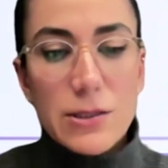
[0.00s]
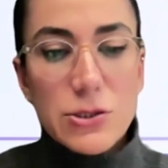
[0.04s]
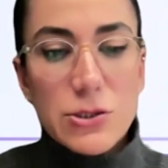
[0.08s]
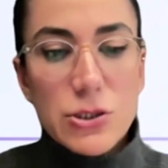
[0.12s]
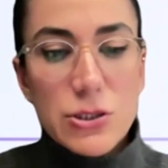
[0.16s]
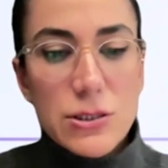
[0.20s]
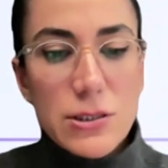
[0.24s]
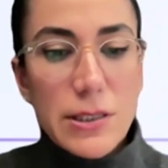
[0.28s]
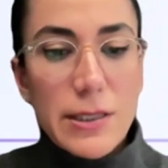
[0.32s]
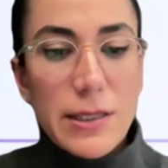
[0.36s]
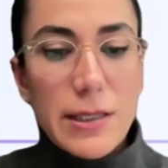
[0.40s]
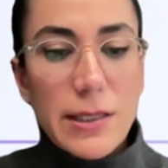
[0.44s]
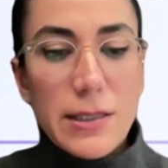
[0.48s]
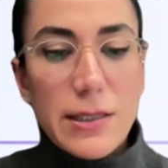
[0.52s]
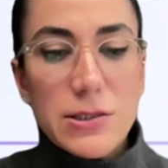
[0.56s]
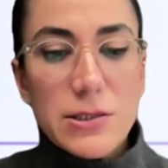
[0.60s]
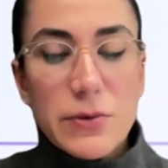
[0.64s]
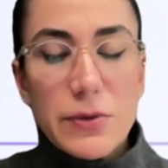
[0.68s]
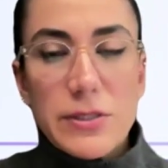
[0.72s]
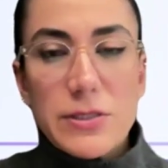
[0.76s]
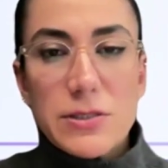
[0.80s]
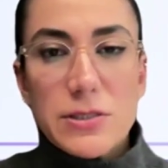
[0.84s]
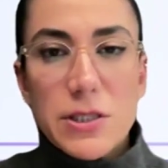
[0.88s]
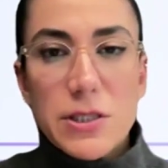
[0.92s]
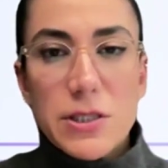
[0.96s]
just like
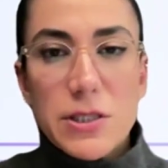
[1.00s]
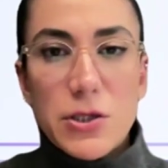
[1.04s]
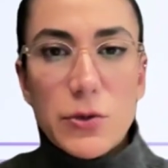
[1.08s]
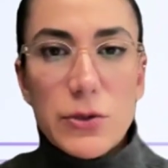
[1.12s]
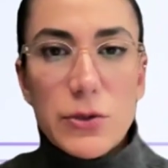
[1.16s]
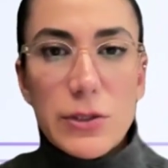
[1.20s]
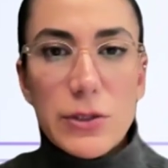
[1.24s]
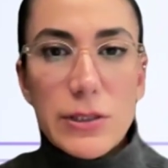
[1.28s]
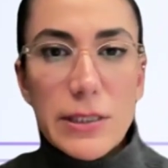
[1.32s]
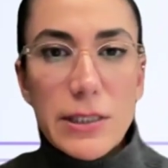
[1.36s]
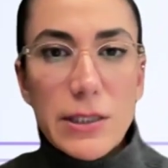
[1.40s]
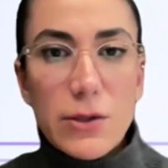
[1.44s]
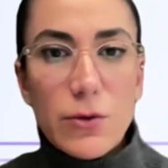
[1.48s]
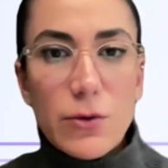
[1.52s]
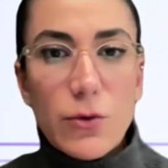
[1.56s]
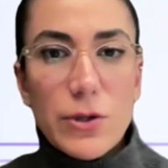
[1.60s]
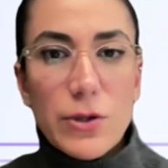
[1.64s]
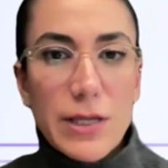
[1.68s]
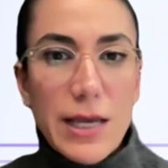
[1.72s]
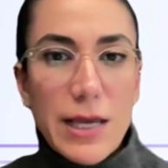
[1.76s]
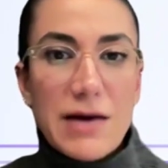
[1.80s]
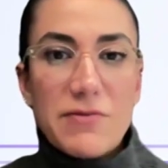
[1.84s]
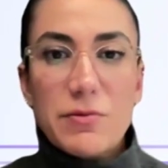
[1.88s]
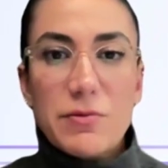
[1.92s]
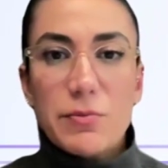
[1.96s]
integrate securely, or
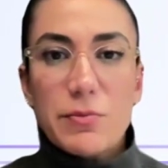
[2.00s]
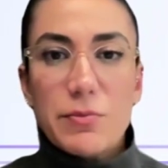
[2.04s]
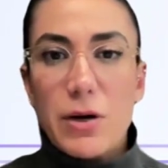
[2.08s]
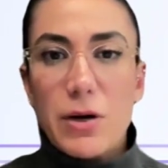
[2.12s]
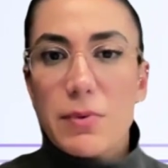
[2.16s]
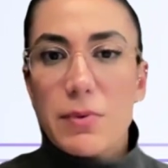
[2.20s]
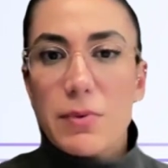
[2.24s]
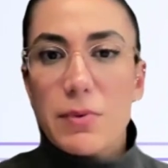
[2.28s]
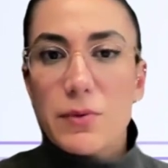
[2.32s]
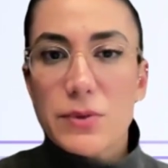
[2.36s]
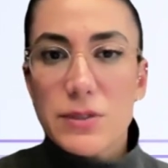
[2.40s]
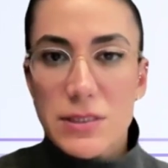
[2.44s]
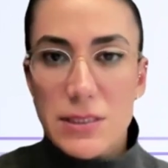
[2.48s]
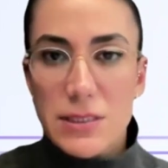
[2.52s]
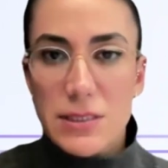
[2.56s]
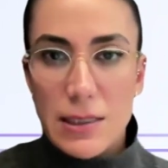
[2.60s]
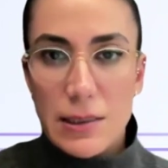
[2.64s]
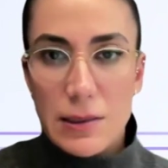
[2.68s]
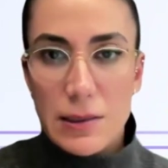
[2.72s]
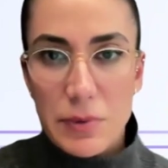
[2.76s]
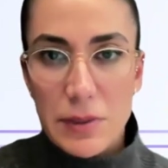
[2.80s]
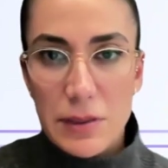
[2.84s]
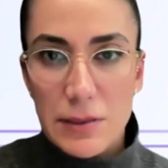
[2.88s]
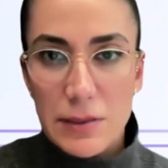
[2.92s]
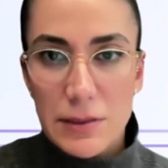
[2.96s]
they have a problem with
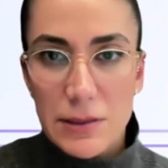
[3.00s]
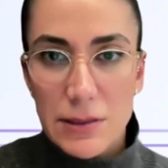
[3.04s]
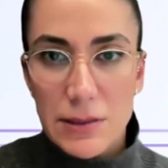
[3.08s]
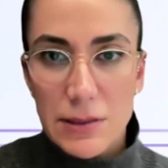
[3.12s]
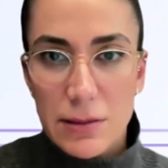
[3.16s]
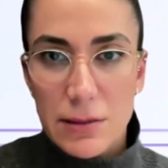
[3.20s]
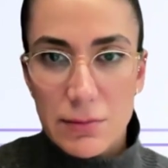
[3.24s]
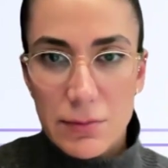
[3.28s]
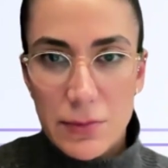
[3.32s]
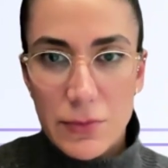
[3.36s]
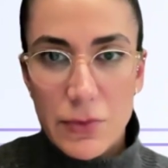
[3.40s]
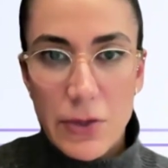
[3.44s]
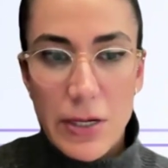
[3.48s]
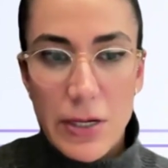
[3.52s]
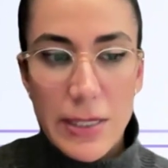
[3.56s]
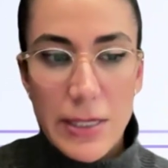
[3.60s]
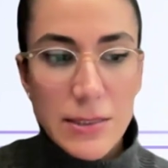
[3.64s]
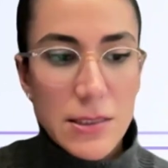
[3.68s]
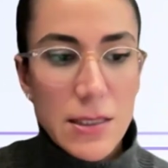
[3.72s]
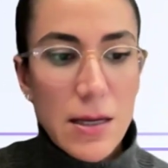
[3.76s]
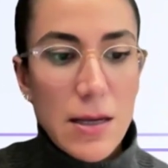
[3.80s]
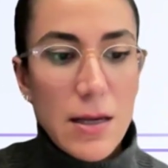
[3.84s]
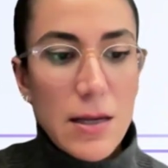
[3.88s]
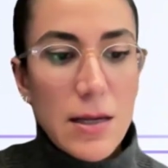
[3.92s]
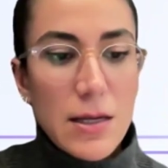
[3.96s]
scalability, right?
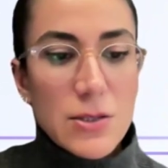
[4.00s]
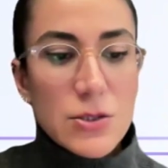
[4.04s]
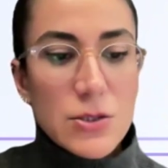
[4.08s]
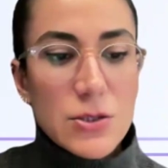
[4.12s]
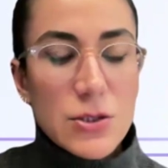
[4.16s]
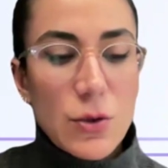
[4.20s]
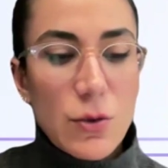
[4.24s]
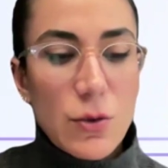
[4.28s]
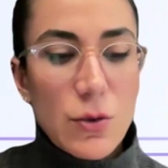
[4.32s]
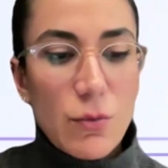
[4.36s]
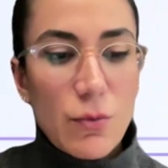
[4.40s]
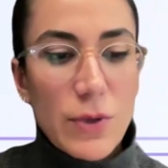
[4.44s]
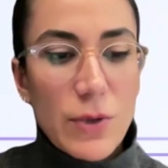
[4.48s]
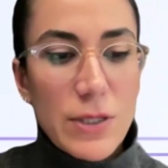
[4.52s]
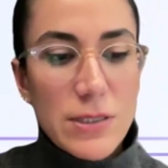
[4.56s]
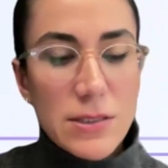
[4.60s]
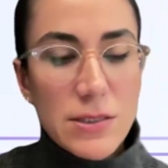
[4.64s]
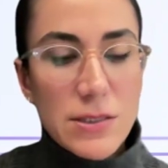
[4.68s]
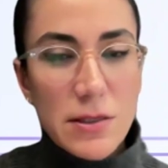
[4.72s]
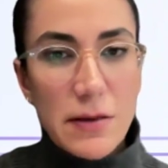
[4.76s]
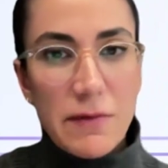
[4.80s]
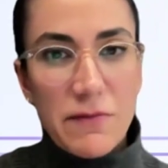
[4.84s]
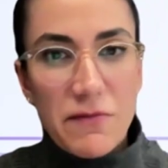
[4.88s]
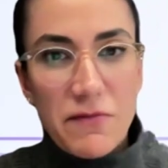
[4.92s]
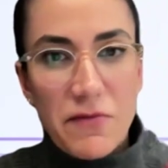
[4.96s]
So what is
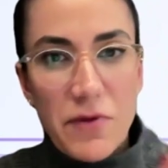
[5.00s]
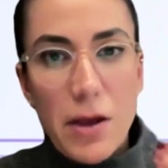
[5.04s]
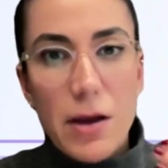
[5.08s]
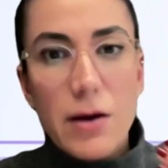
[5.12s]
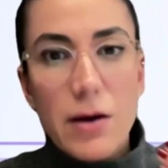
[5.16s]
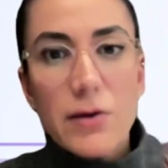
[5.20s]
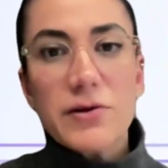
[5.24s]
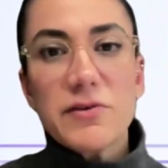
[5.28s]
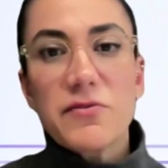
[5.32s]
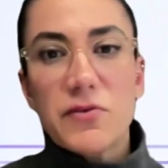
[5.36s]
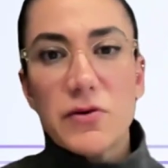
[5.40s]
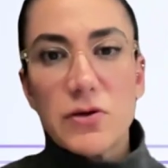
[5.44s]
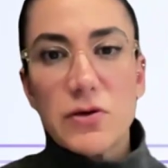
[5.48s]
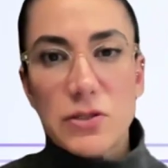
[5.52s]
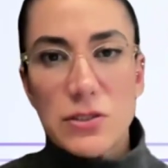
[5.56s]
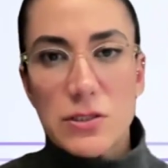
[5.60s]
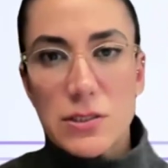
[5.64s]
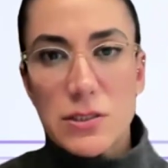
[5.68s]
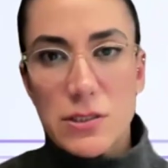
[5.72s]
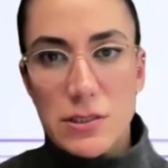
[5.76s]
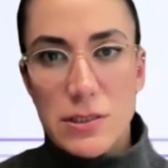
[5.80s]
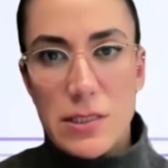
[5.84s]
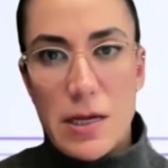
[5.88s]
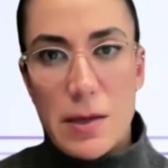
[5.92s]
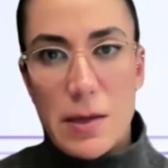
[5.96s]
the very first
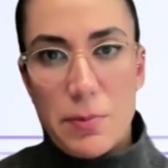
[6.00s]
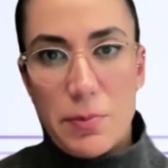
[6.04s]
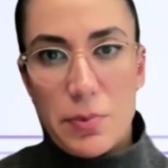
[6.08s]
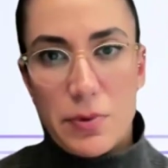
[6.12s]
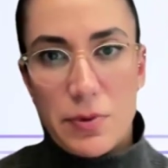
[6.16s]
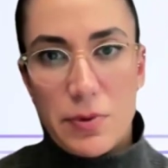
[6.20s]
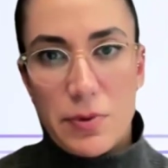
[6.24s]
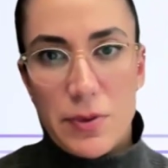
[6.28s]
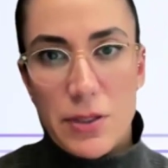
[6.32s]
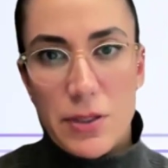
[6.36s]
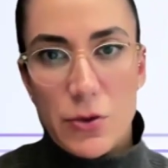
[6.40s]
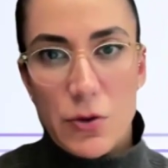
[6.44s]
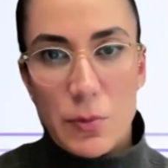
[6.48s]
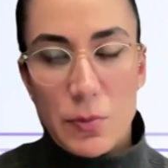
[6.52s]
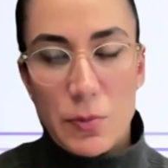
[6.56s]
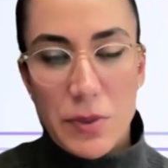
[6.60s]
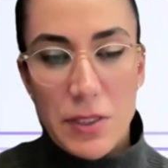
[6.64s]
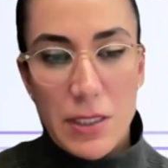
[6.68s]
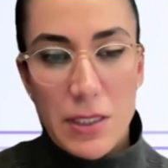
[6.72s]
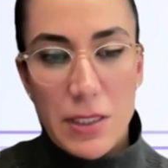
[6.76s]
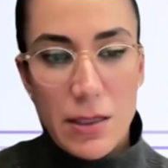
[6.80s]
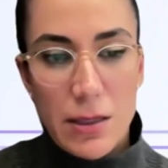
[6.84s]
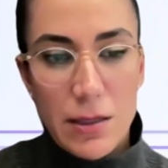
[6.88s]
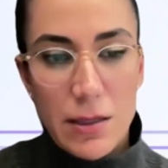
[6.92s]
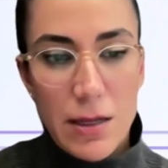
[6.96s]
step in your
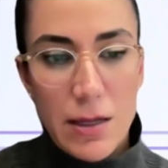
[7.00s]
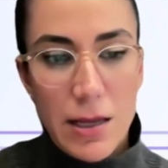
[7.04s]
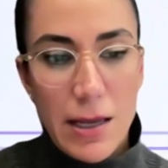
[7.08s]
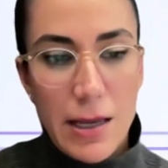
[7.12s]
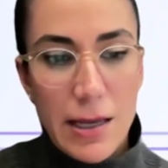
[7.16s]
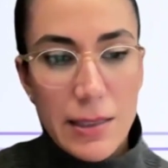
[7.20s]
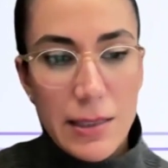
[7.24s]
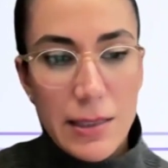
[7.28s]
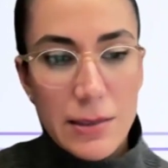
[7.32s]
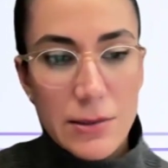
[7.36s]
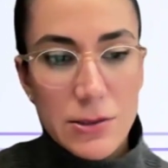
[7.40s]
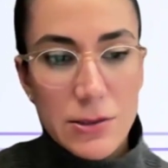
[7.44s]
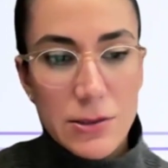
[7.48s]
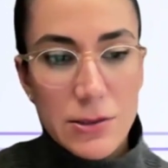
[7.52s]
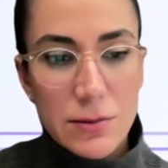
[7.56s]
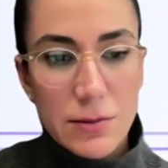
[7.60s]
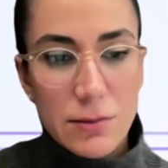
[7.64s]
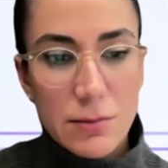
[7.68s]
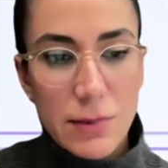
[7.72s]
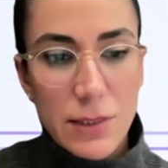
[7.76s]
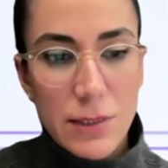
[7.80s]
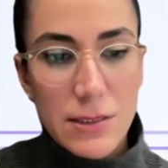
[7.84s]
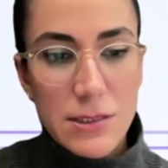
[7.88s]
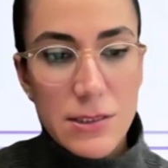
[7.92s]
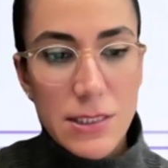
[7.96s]
opinion, and
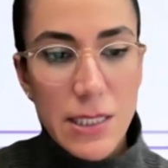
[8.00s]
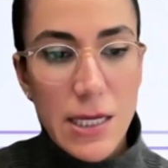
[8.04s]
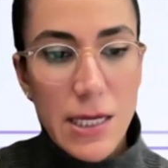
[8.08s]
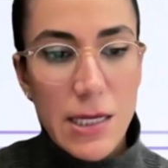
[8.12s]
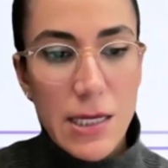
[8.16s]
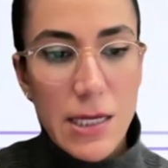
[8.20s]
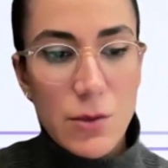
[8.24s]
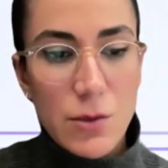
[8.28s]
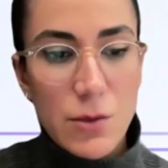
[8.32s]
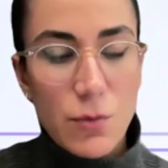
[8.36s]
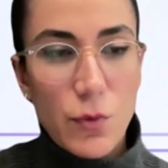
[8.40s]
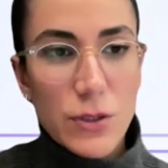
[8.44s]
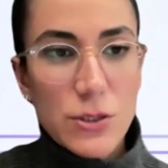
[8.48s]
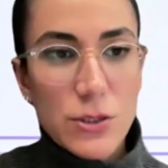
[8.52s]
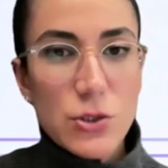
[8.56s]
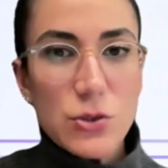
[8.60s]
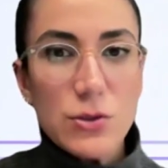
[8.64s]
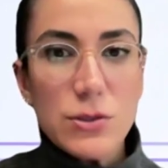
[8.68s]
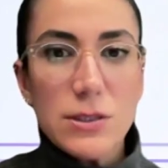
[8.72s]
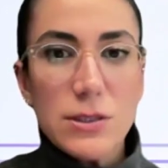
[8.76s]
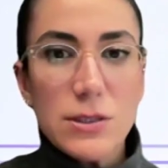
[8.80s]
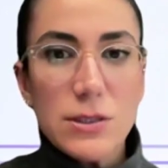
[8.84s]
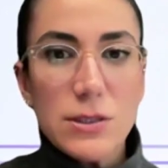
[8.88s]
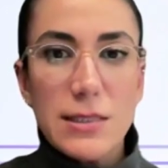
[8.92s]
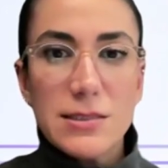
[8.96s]
let's say what
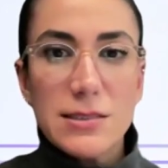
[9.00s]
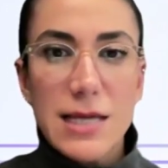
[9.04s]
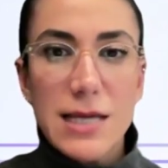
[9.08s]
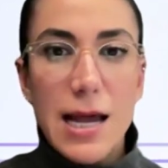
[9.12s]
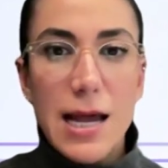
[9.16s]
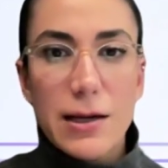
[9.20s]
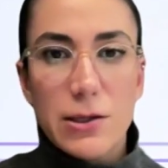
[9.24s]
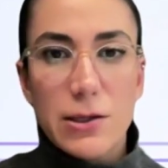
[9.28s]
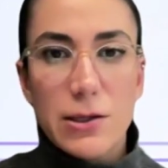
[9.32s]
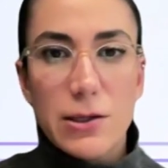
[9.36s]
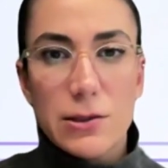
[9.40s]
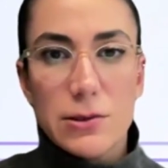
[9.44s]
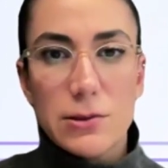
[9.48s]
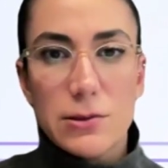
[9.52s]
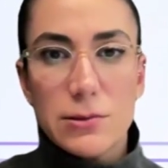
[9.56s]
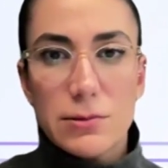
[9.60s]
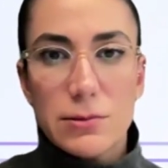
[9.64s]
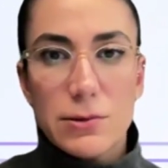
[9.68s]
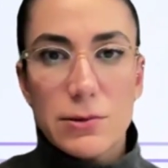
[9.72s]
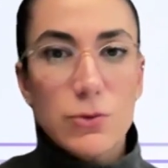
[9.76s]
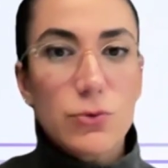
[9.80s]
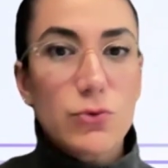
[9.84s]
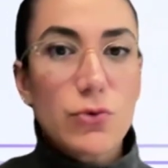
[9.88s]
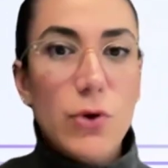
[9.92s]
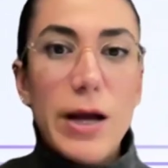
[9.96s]
should they tackle
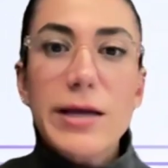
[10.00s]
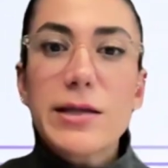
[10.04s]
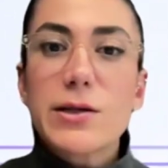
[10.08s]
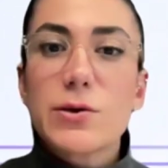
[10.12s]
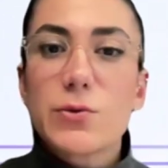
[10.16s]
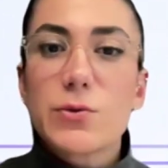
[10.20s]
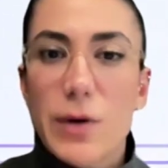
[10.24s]
right